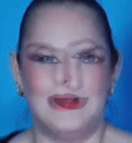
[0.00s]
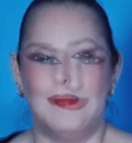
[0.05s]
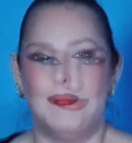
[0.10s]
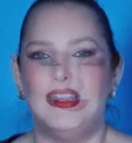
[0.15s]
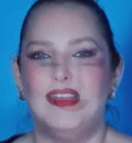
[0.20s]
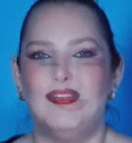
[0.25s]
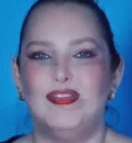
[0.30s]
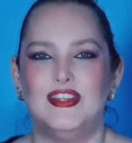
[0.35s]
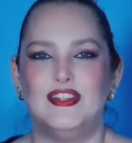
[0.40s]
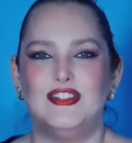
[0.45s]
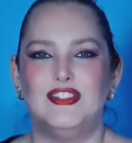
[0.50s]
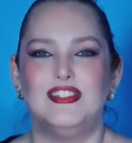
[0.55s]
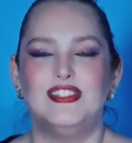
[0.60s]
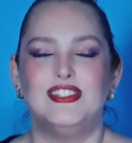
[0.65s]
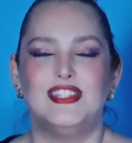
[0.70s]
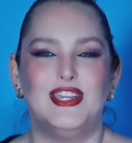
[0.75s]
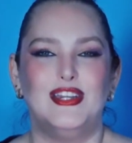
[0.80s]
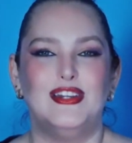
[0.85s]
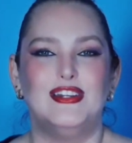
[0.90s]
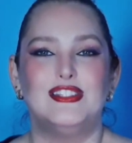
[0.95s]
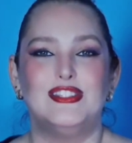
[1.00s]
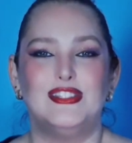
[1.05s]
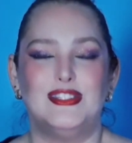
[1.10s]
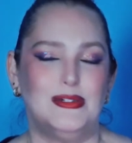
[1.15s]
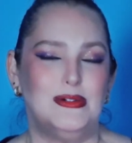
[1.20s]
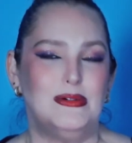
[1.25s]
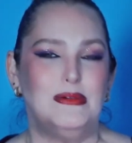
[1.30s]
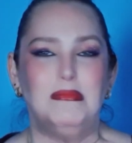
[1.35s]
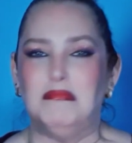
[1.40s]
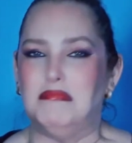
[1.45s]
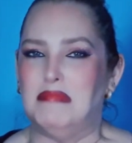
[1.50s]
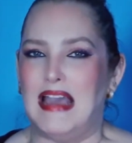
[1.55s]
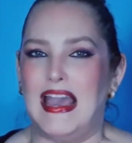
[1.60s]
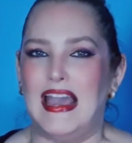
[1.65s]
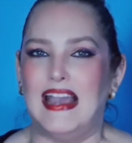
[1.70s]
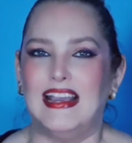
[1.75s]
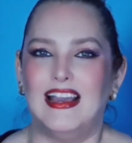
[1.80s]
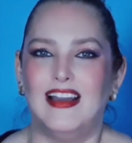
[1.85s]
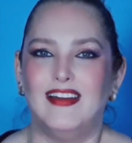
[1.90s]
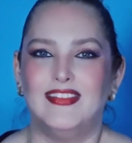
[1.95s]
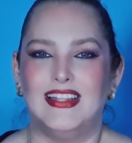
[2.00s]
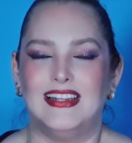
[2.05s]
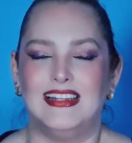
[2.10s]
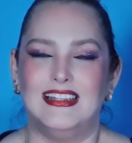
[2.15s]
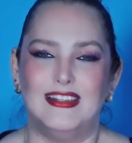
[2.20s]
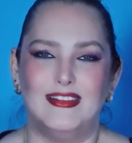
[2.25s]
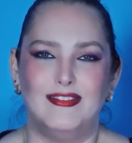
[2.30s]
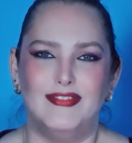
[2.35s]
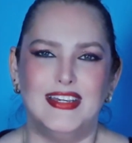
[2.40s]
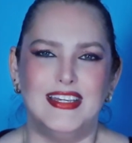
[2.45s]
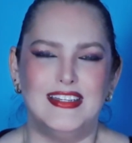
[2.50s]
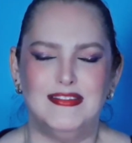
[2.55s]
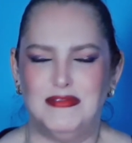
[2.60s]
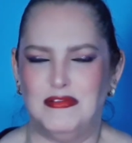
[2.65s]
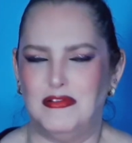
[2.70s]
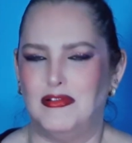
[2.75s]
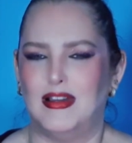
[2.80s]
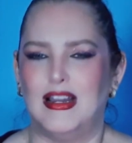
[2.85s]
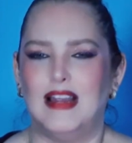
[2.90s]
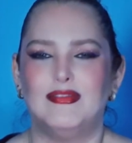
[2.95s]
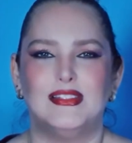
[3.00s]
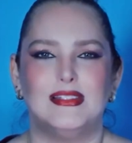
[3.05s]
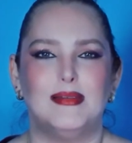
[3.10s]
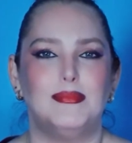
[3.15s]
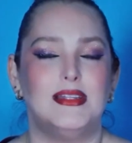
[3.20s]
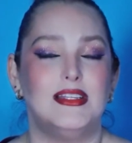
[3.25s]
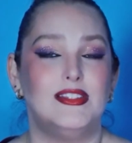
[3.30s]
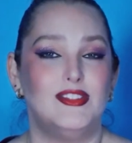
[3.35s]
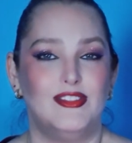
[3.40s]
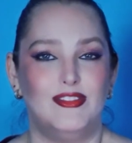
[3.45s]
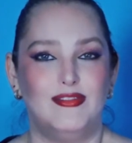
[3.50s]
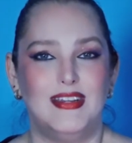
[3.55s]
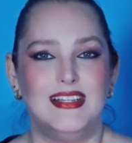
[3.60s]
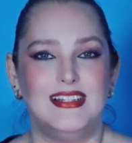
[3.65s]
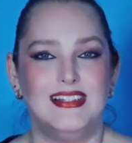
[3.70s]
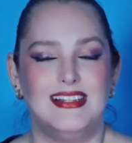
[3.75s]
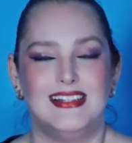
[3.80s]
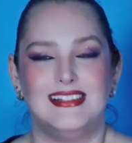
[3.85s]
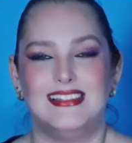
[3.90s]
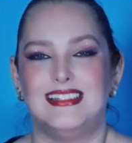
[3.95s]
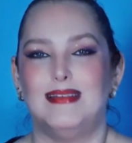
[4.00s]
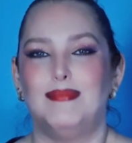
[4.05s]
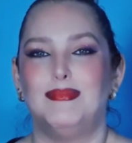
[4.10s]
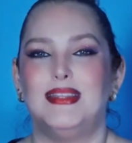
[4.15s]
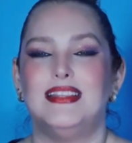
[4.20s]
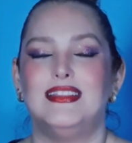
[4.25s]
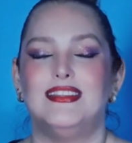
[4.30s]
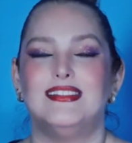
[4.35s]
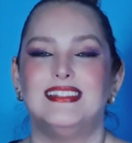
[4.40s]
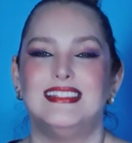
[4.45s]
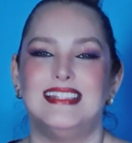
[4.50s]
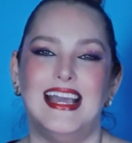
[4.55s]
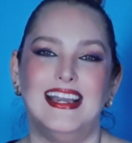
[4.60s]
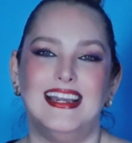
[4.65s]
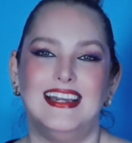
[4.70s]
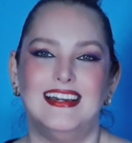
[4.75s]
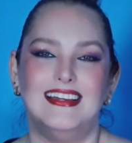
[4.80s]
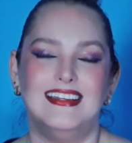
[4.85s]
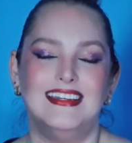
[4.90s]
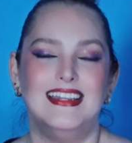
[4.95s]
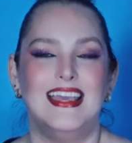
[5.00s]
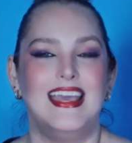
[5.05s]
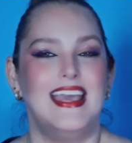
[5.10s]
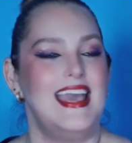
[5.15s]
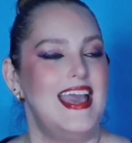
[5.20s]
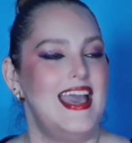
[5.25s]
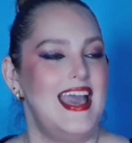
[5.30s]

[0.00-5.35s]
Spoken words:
But if you're just here to hang out a little bit, grab something to drink, something to snack on,